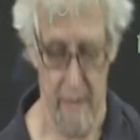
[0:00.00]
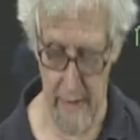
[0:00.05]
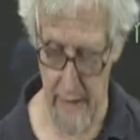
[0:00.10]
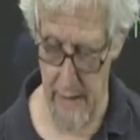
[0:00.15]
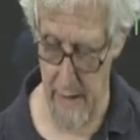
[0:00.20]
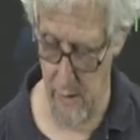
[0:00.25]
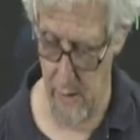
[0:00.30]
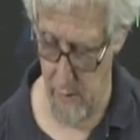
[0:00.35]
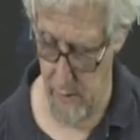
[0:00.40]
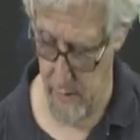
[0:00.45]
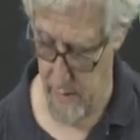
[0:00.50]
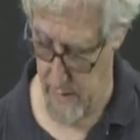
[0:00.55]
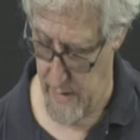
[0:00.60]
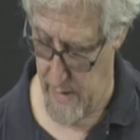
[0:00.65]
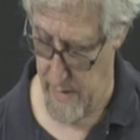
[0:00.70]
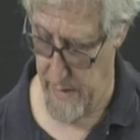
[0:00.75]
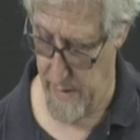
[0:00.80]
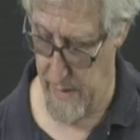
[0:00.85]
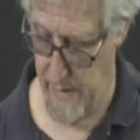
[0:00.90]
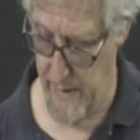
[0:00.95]
Now,
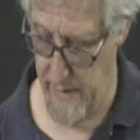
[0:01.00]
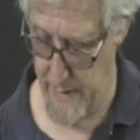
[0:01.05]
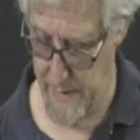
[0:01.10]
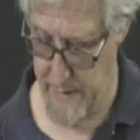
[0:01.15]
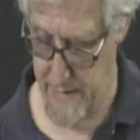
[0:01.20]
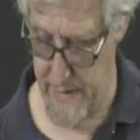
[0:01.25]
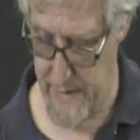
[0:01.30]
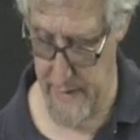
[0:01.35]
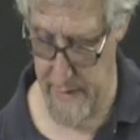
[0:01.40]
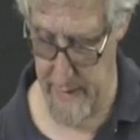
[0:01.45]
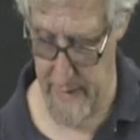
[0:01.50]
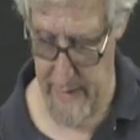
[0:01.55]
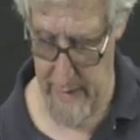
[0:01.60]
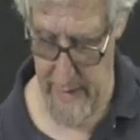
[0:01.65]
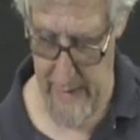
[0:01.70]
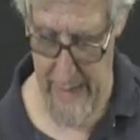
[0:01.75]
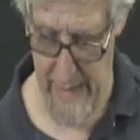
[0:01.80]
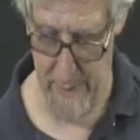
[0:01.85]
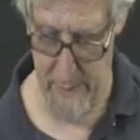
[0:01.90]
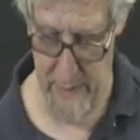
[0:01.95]
the next thing that
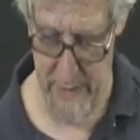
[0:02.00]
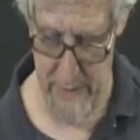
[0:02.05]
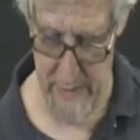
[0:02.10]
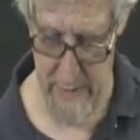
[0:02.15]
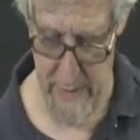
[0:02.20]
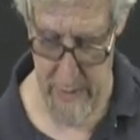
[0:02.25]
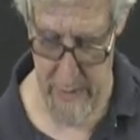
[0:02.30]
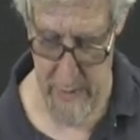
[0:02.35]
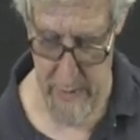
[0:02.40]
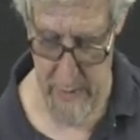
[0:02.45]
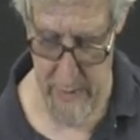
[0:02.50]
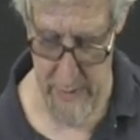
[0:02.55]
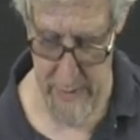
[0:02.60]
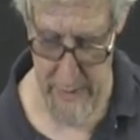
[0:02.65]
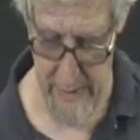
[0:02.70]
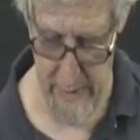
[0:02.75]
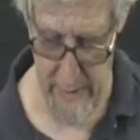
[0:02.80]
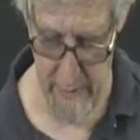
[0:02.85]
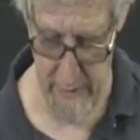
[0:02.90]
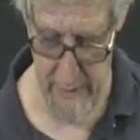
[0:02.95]
happens, it turns
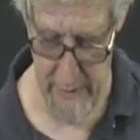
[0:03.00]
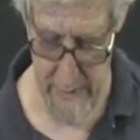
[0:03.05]
out,